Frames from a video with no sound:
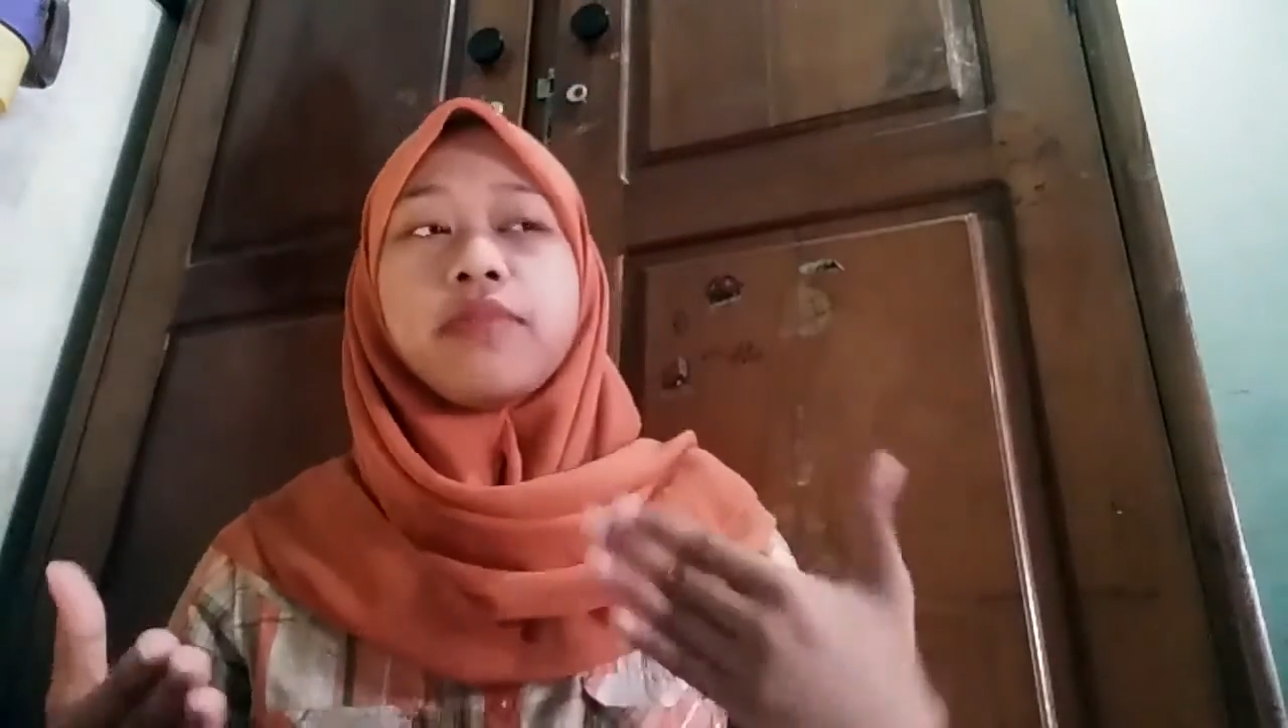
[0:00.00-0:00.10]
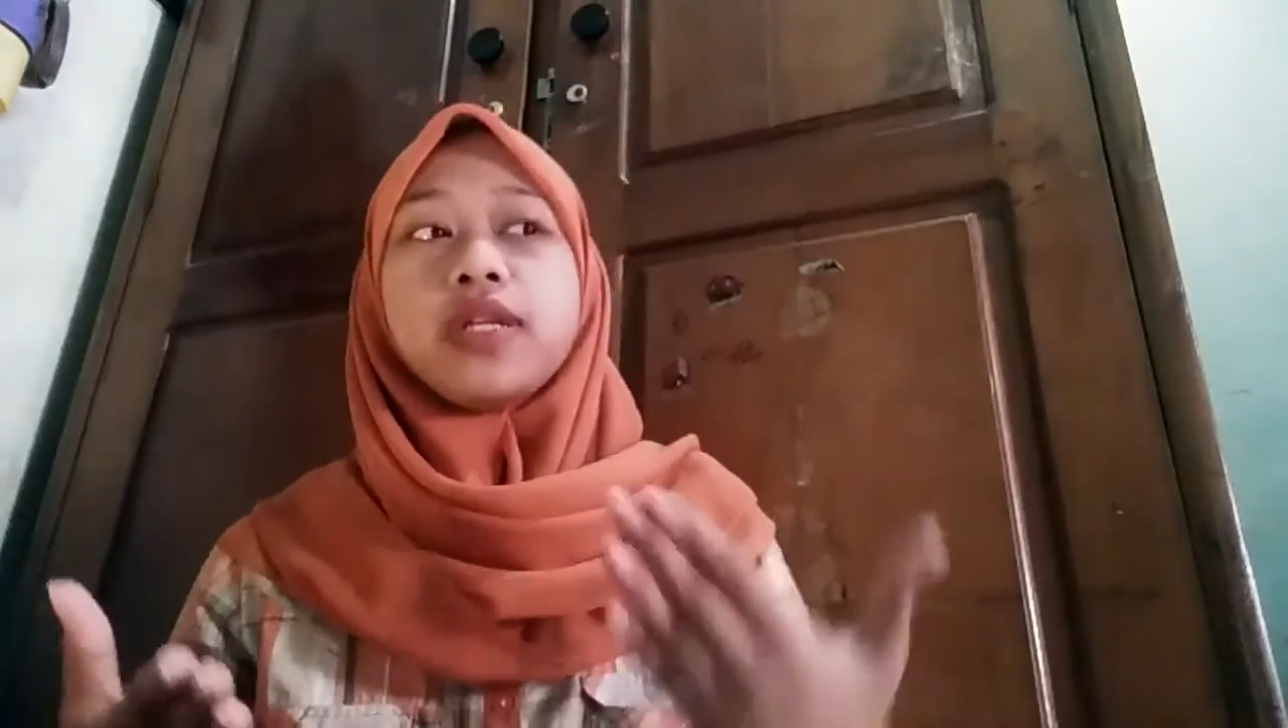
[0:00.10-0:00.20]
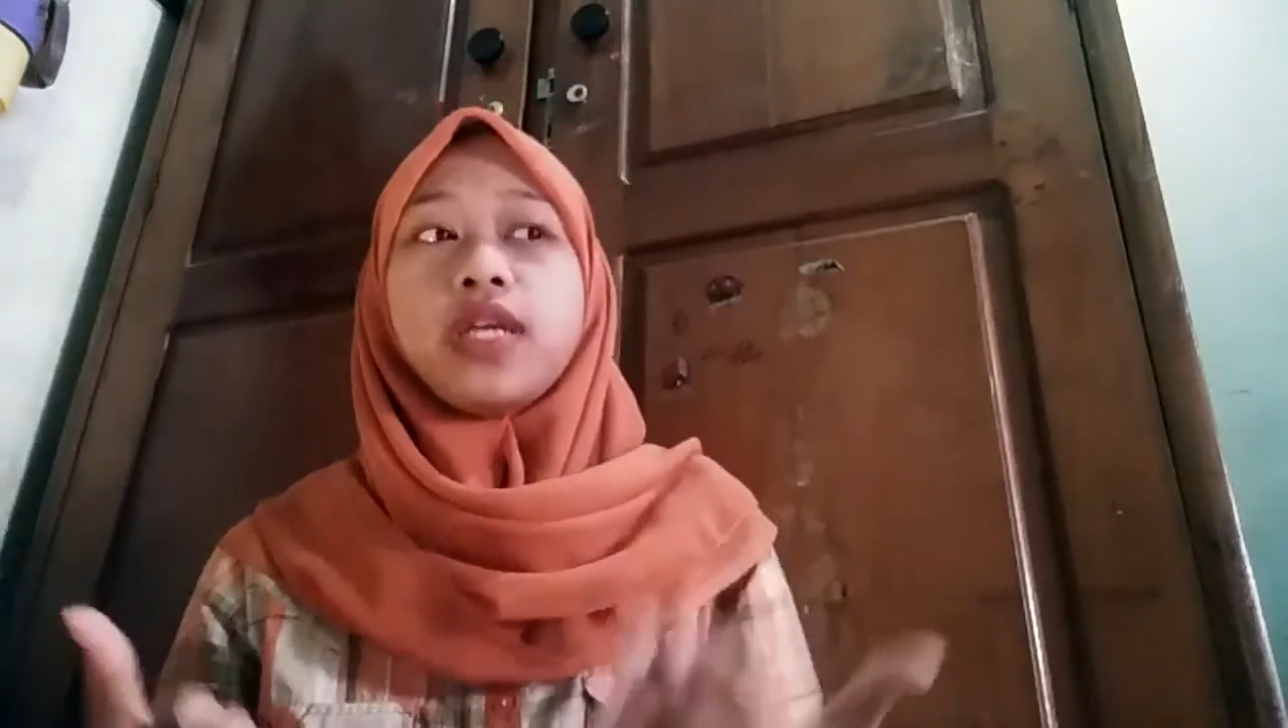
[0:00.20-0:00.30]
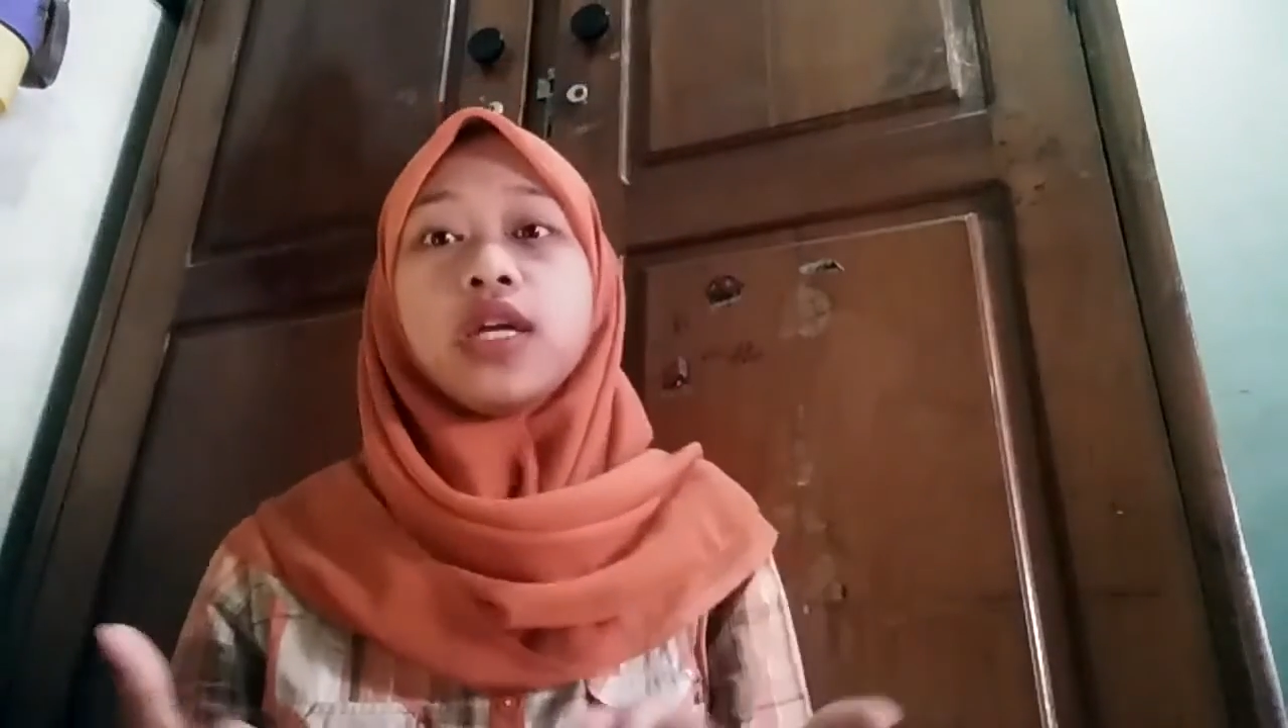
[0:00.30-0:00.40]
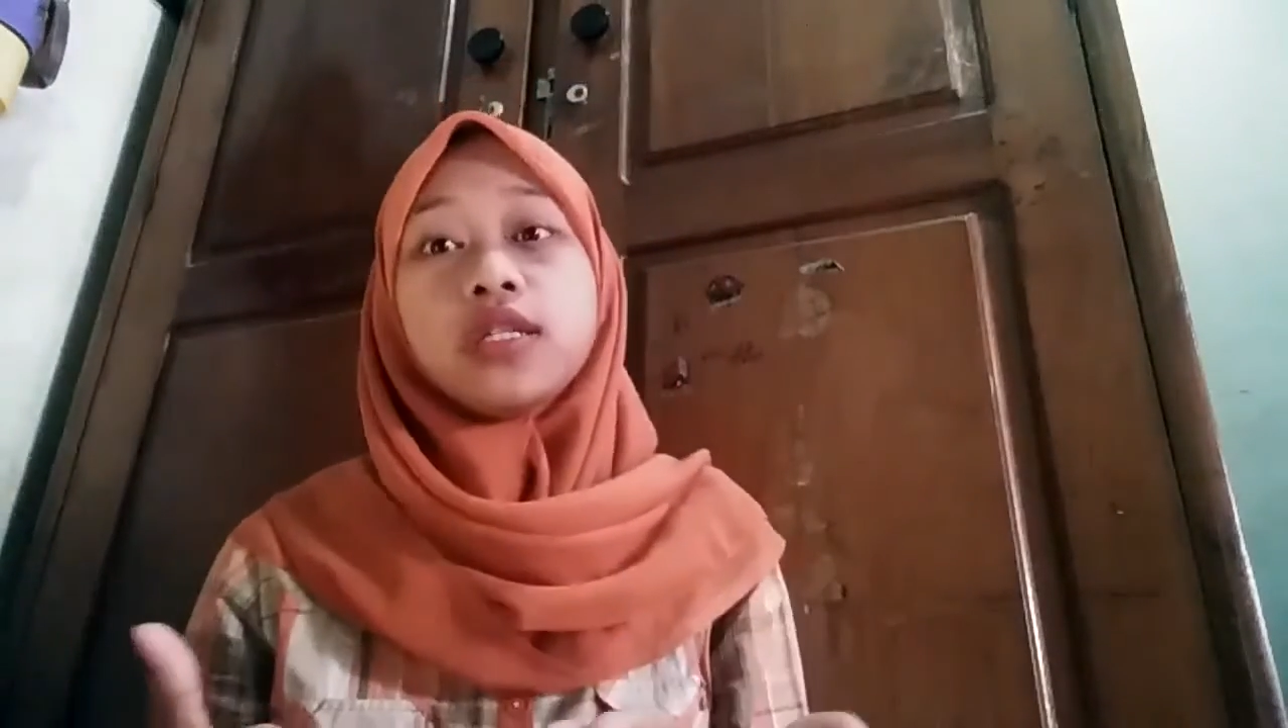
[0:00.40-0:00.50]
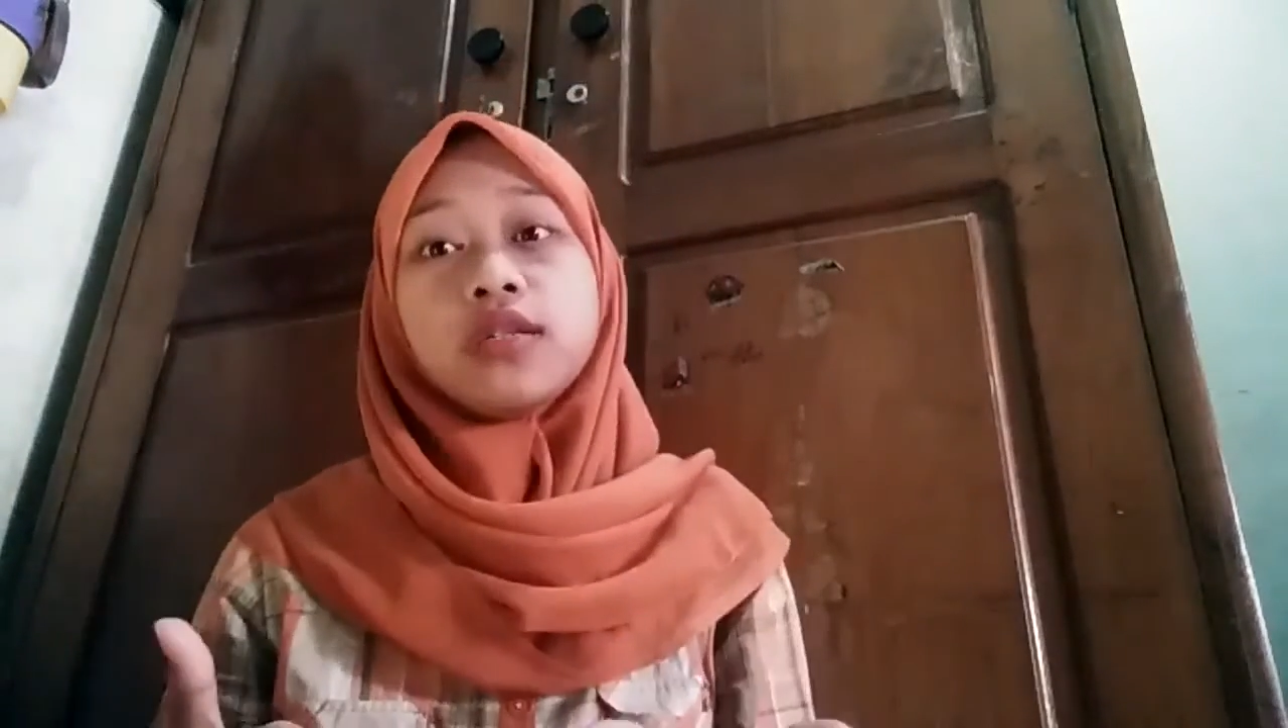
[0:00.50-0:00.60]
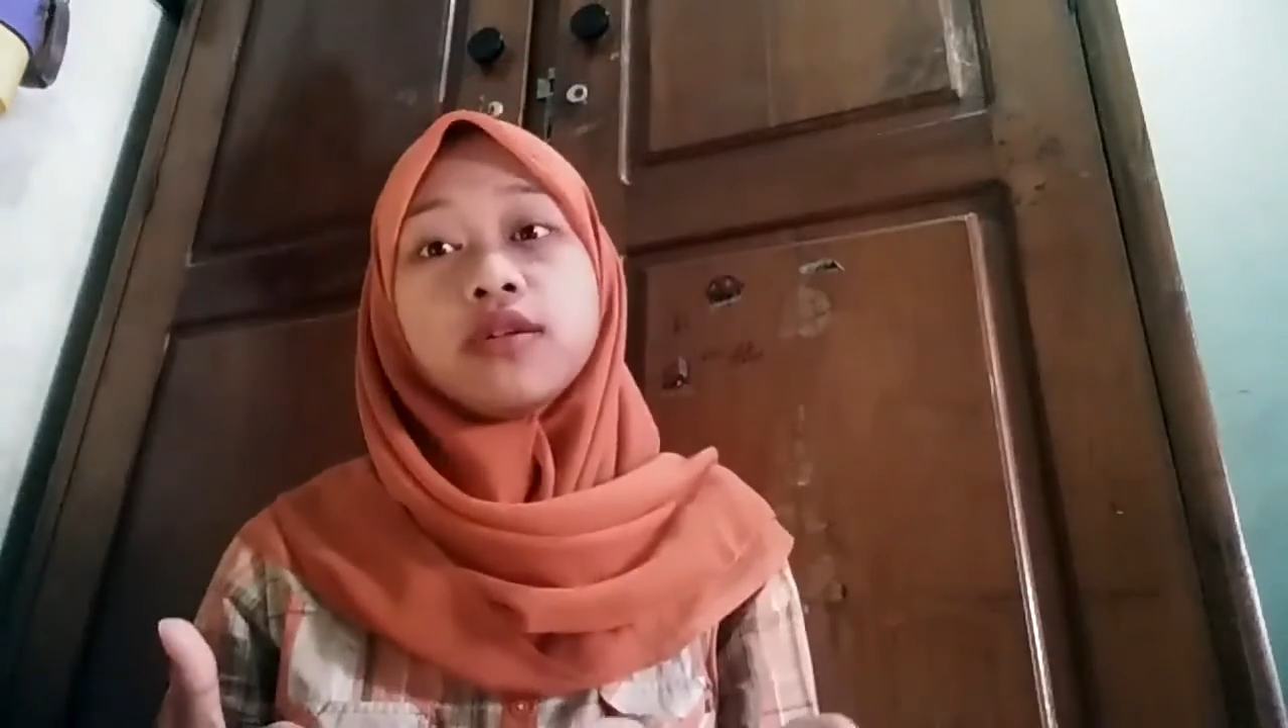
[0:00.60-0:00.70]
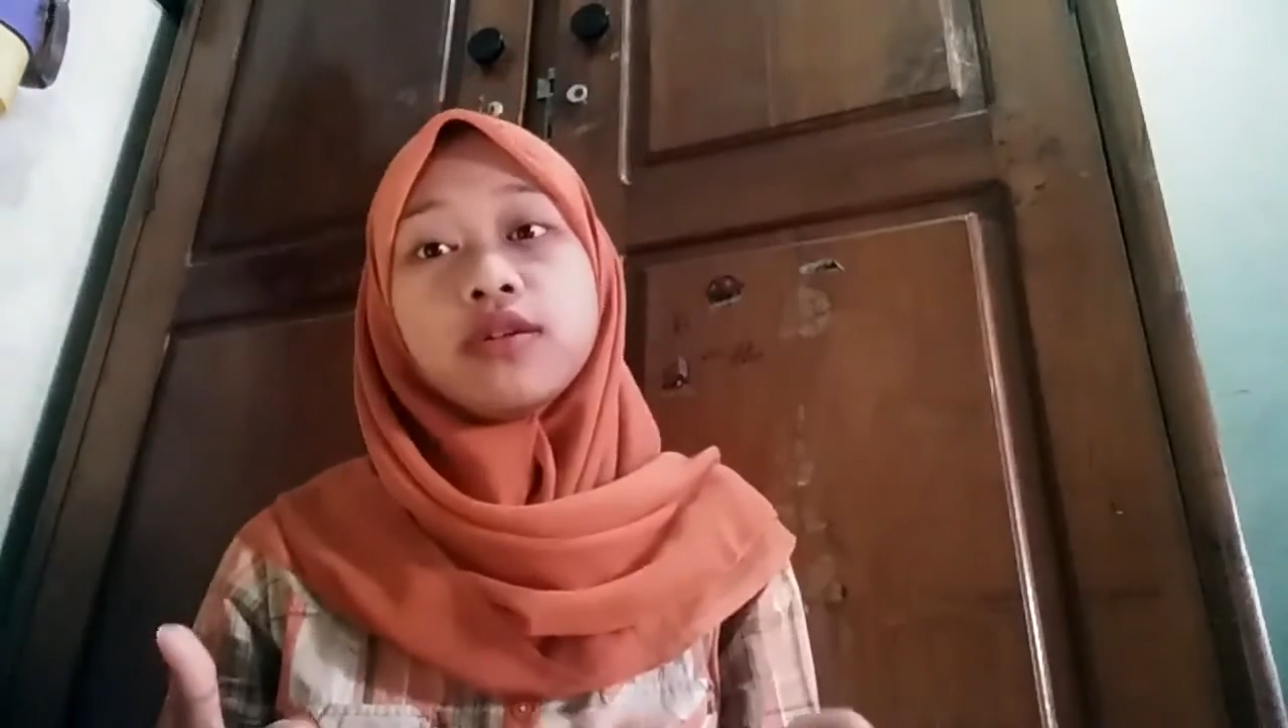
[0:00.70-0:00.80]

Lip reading: the median,